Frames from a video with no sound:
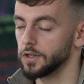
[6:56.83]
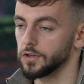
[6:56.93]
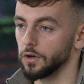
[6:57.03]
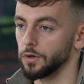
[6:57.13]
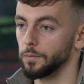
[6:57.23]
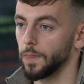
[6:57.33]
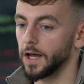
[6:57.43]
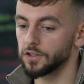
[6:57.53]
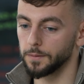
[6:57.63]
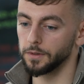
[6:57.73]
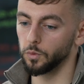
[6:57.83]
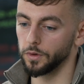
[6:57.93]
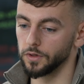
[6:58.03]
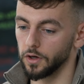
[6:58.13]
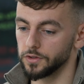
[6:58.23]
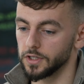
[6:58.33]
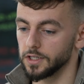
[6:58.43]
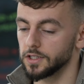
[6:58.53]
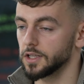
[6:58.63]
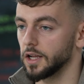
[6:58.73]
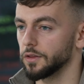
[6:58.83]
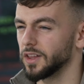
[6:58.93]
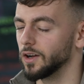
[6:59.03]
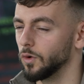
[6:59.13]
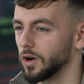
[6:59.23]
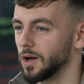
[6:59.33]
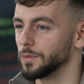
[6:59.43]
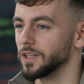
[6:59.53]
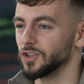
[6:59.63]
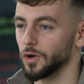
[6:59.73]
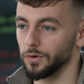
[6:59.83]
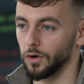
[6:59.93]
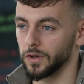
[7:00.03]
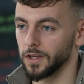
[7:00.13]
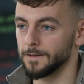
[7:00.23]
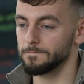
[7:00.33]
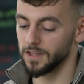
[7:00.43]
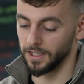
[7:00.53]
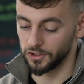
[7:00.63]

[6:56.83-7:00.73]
So that's something that we've noticed. I think a lot of companies overlook it. They